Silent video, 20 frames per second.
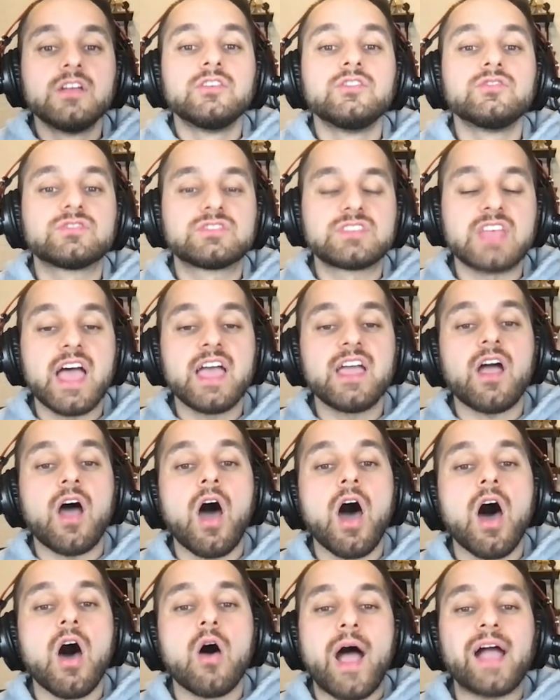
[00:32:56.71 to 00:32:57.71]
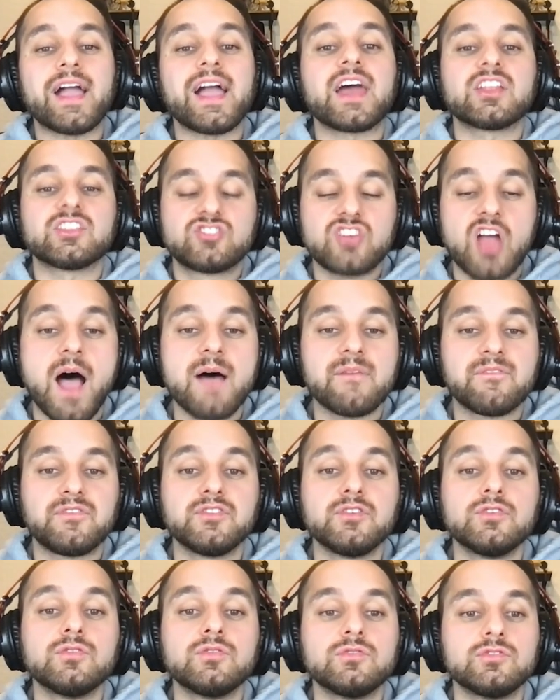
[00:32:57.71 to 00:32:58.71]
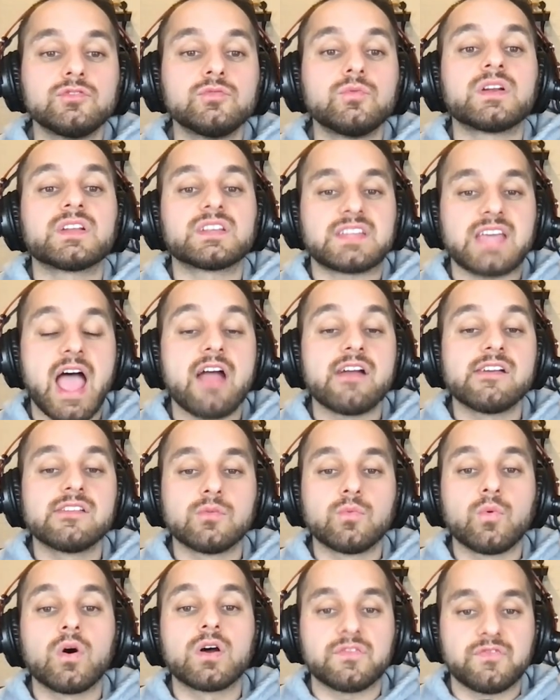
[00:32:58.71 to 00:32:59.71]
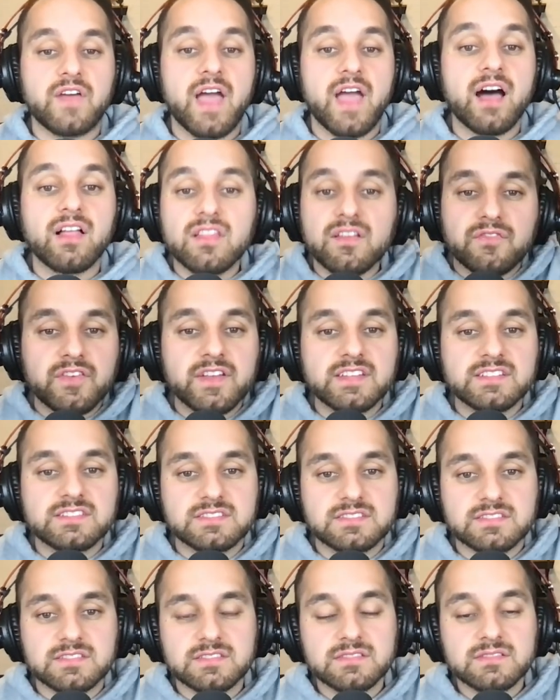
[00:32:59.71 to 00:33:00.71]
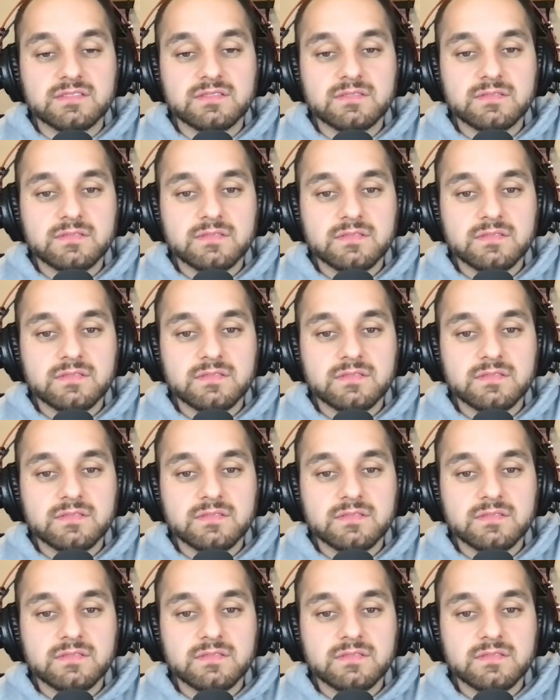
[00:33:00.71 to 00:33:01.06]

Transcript: You say, oh, I got a job for you. You want to carry the water for elephants?